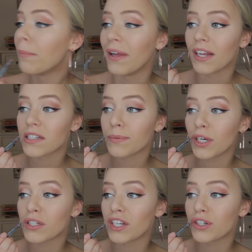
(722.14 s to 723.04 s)
And that's
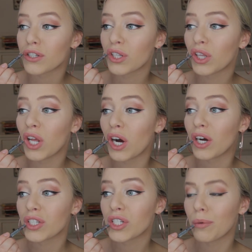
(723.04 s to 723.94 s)
because I just
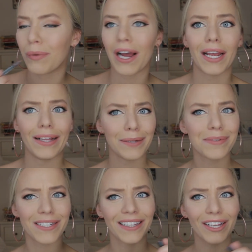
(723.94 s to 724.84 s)
lost my
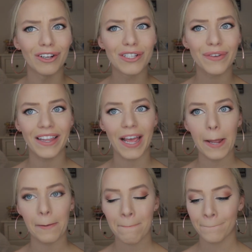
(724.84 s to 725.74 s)
lipstick that goes with
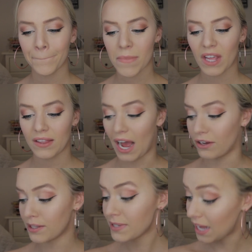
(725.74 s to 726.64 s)
it that I
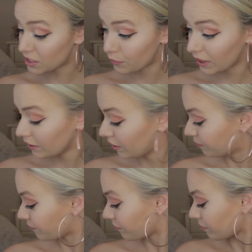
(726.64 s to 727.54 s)
was obsessed with.
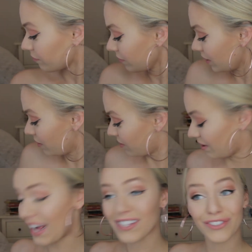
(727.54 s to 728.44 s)
So
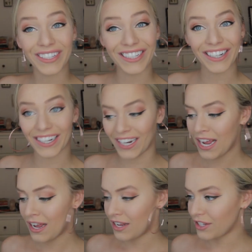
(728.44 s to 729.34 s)
that's really good.
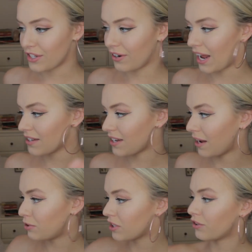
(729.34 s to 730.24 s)
So next,
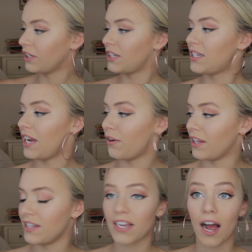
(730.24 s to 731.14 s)
I'm just going to take one
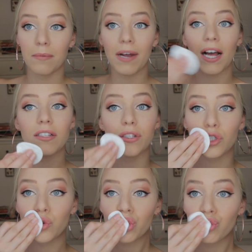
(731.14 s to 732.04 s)
of these cotton pads and
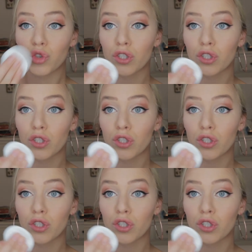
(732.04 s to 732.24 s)
then